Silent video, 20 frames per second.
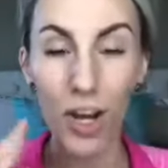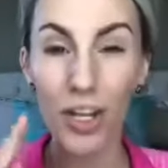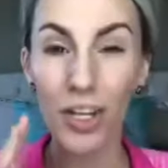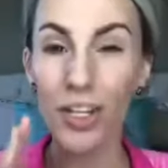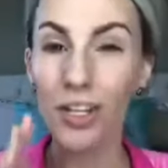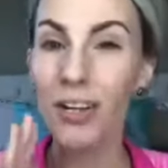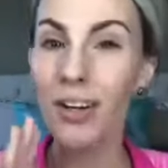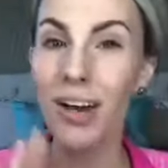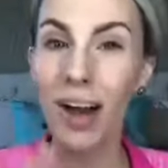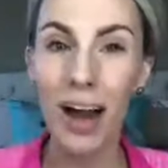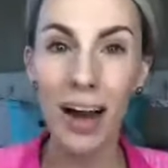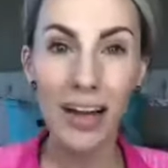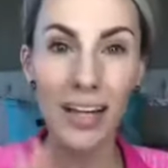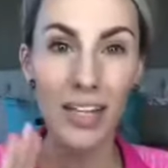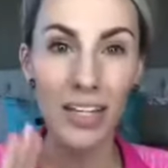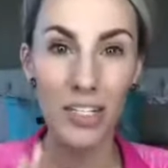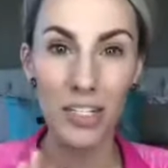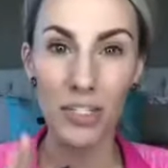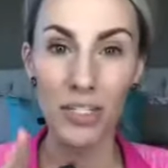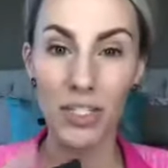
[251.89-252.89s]
You gotta
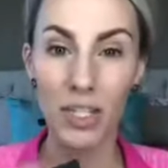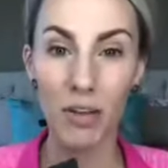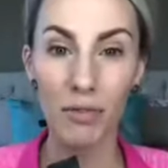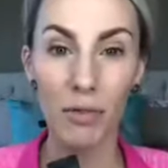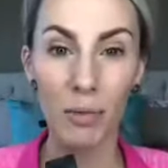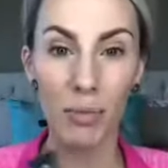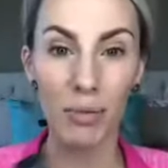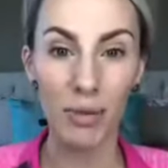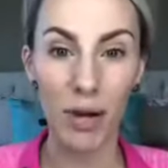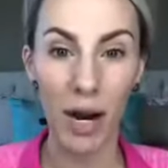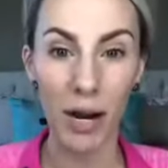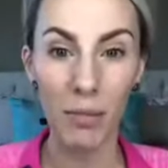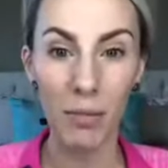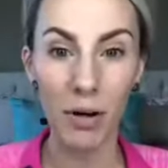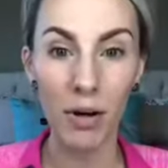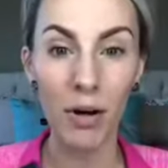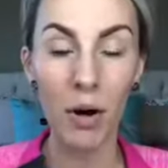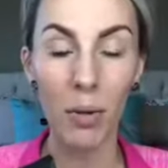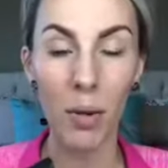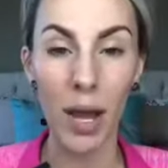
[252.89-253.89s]
get yourself a
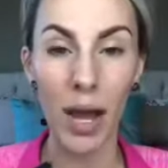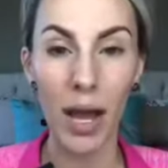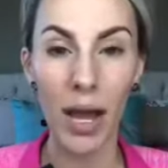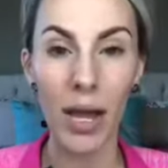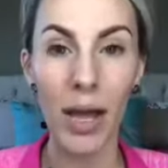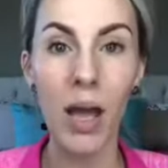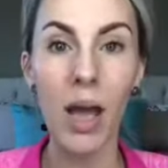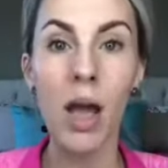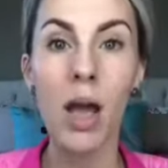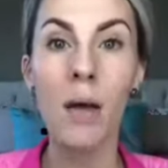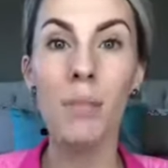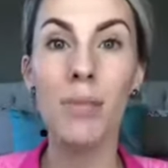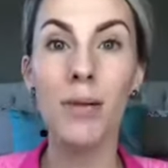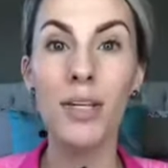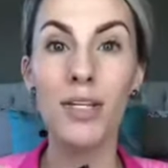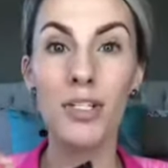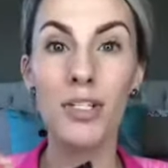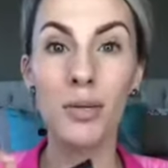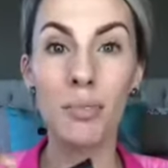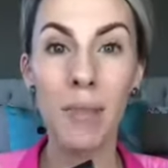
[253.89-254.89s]
primer, okay?
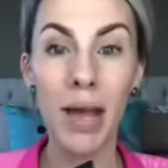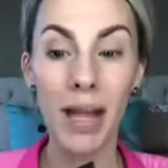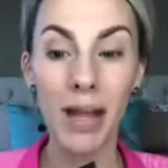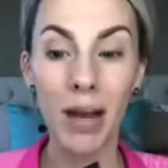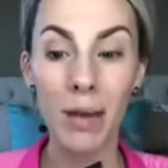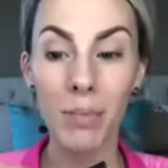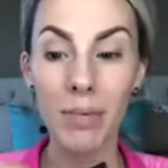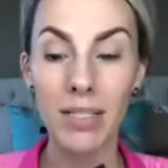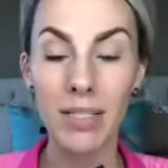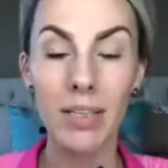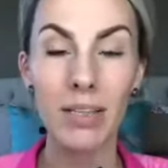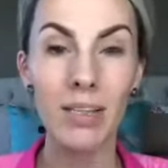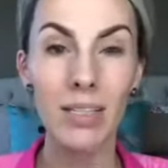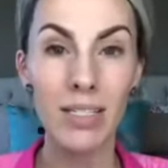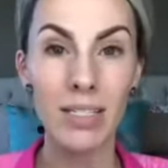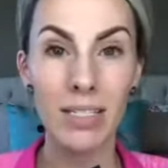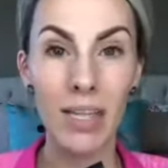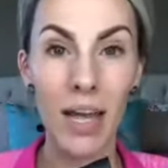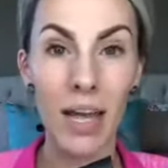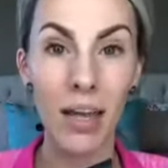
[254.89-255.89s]
Because your makeup is gonna
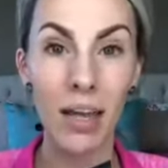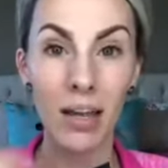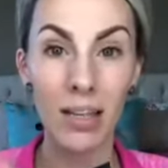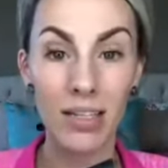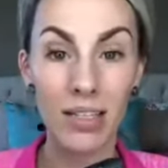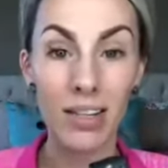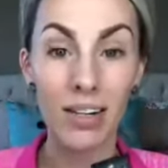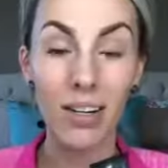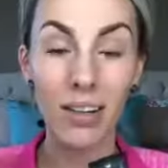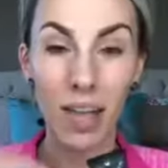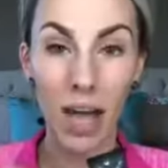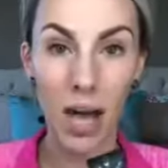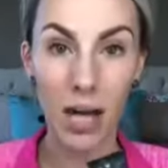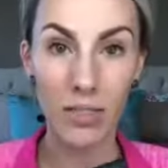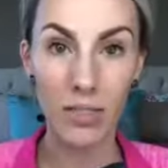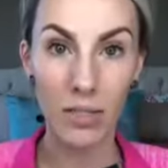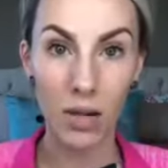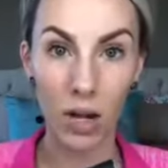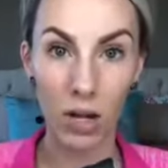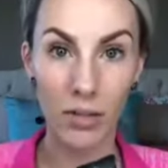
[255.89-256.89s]
it's gonna
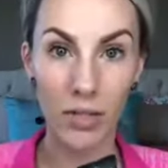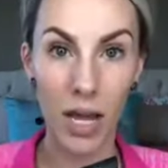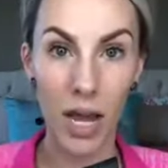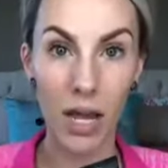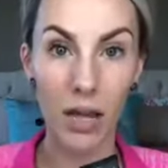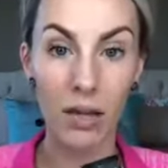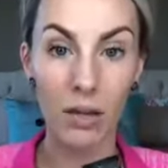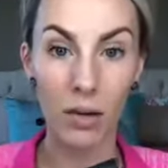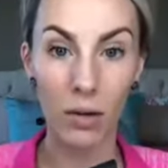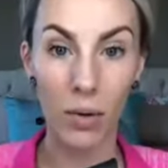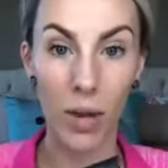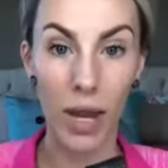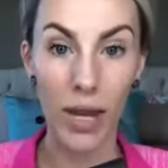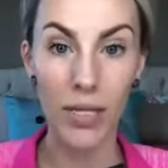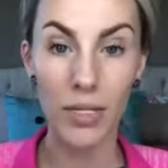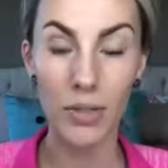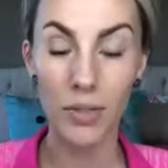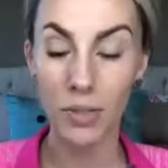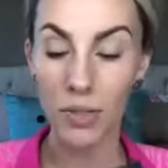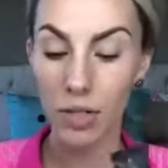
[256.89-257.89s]
last all day, okay?
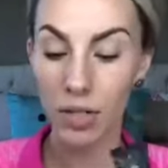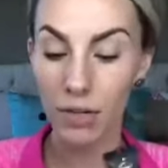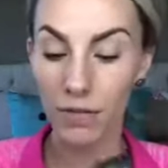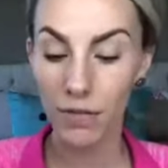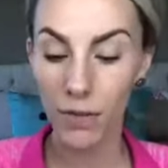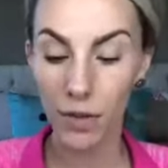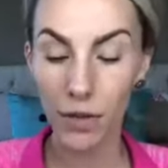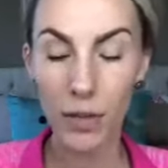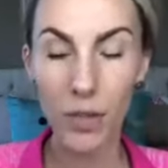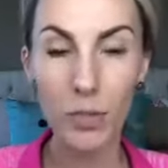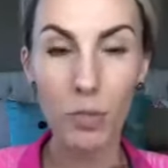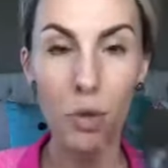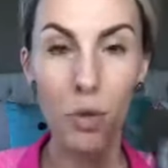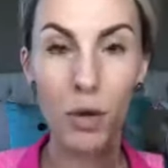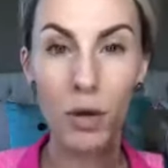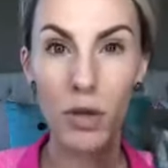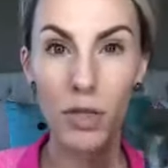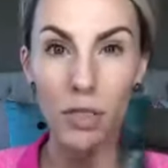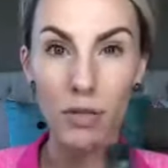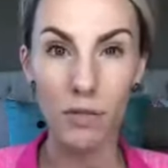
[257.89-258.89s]
So it's gonna fill those
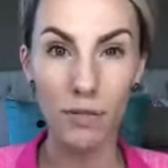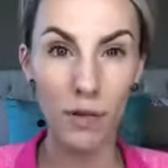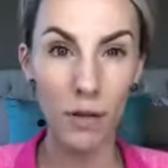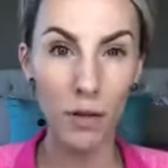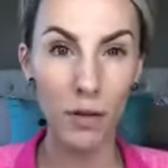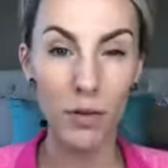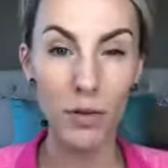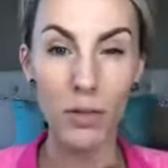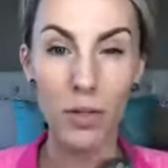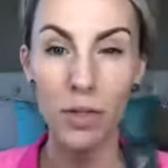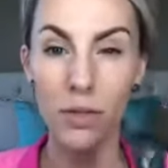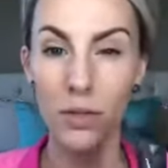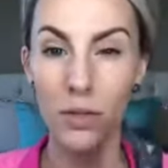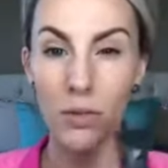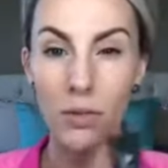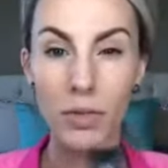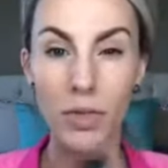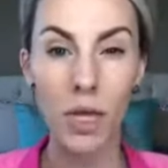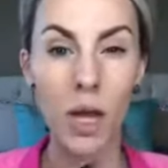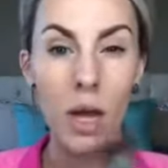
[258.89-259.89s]
pores, fill
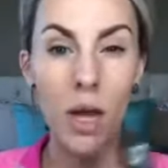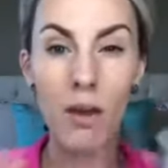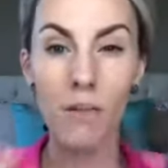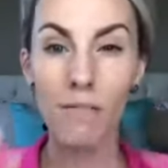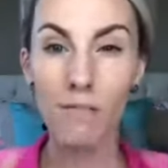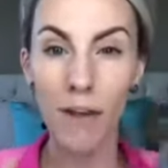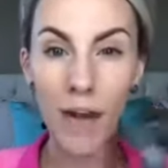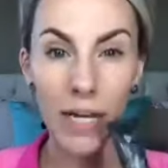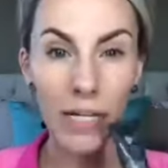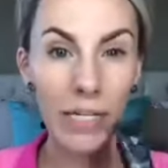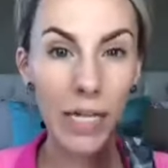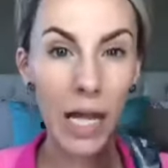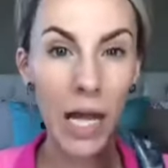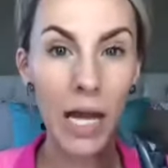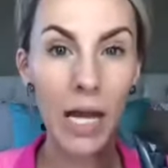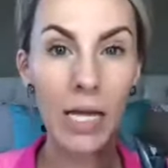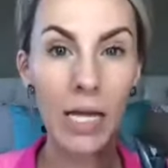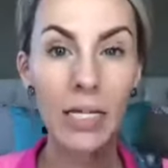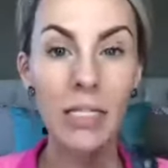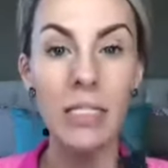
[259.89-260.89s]
those fine
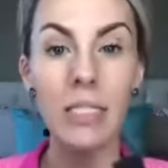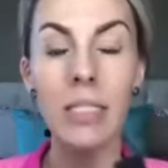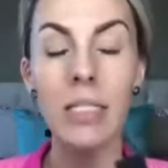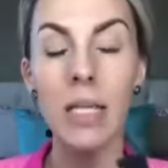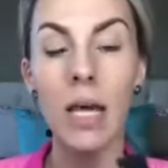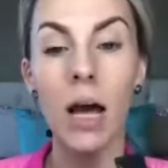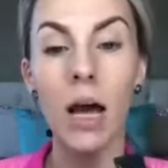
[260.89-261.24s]
lines.